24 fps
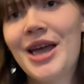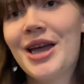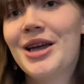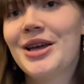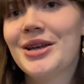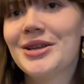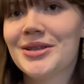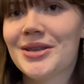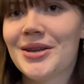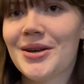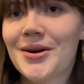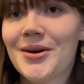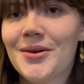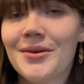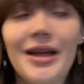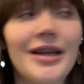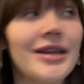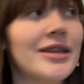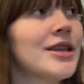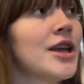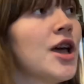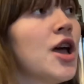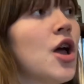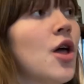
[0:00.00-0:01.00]
So
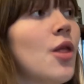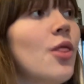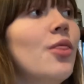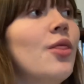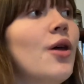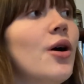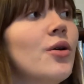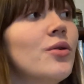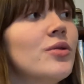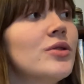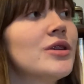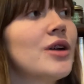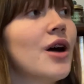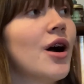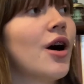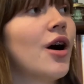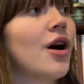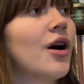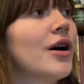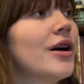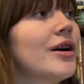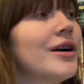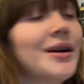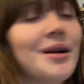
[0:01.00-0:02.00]
yes, those
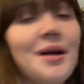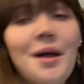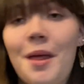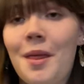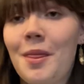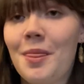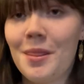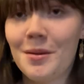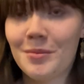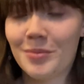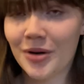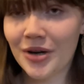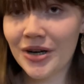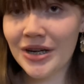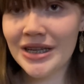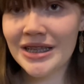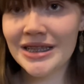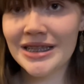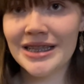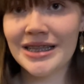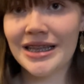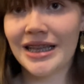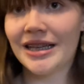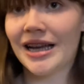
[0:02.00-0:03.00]
are the
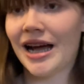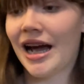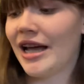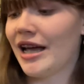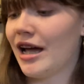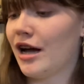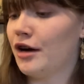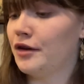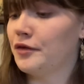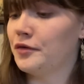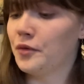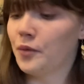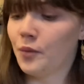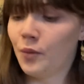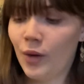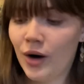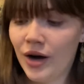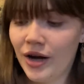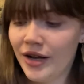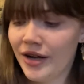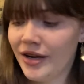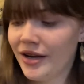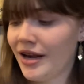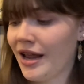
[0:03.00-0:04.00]
books that I have
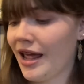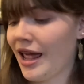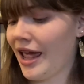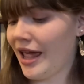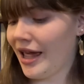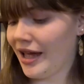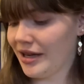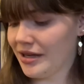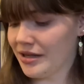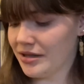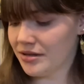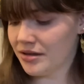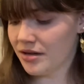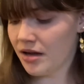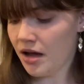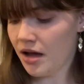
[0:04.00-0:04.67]
won and